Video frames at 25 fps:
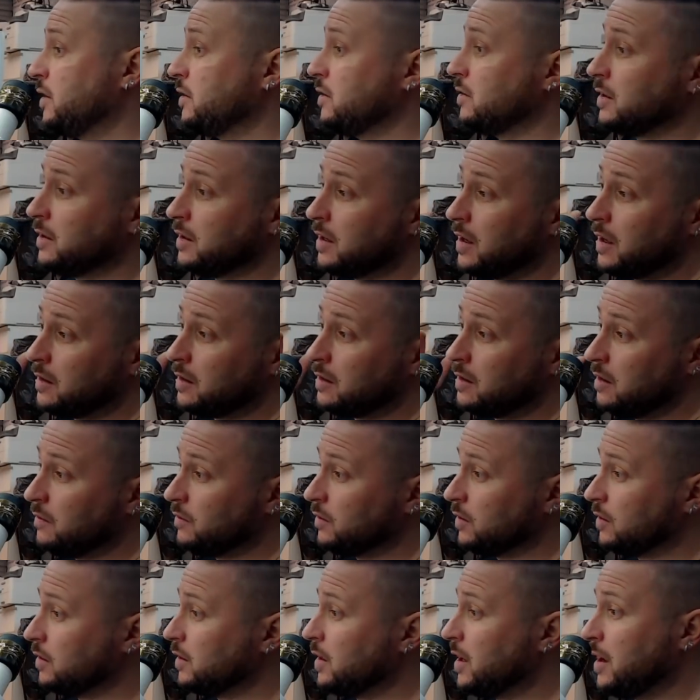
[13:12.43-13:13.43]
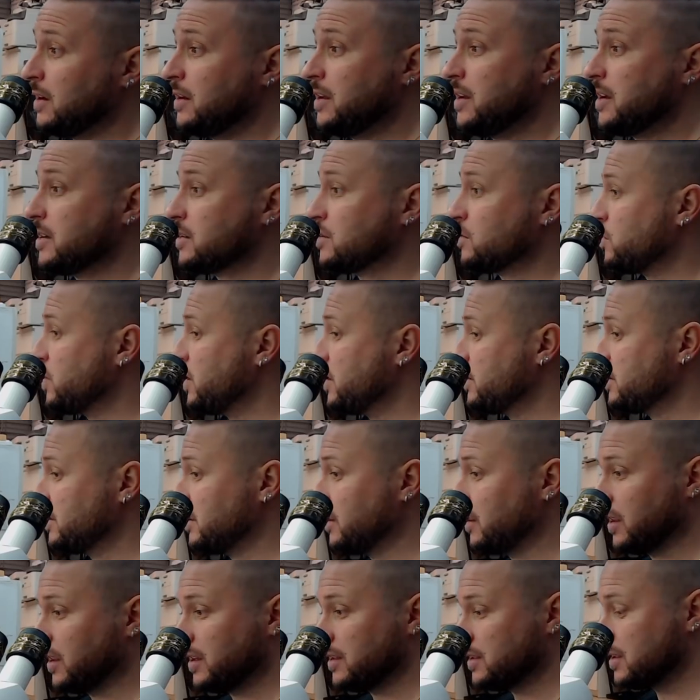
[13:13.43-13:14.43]
You can get it even on AliExpress
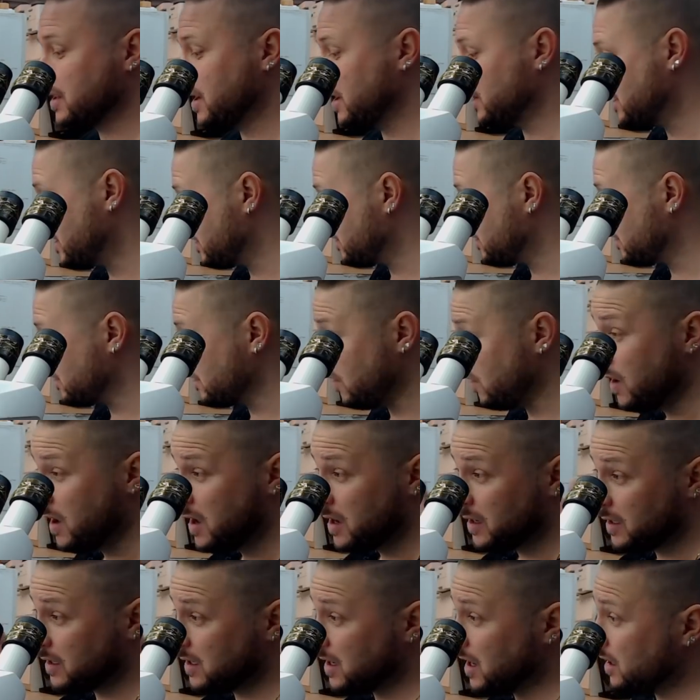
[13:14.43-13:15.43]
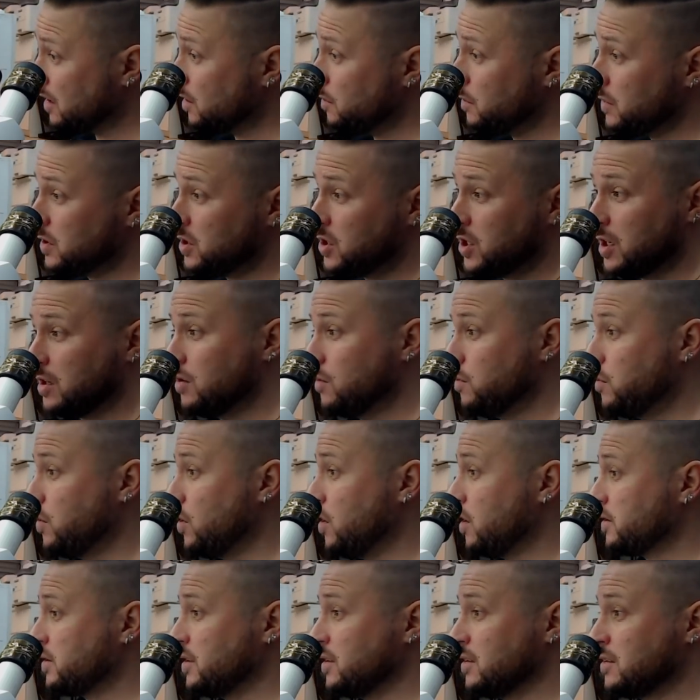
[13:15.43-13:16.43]
and things like that. So get the Magico
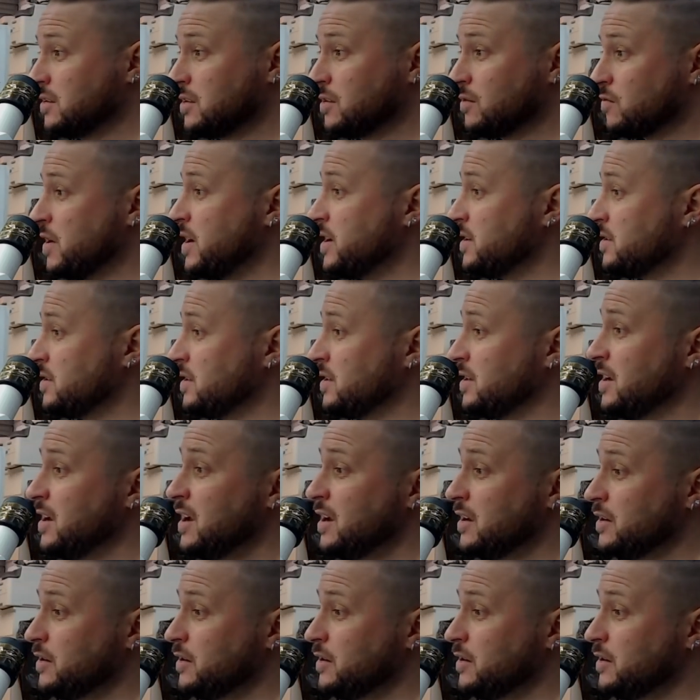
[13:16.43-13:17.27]
box. It's crazy.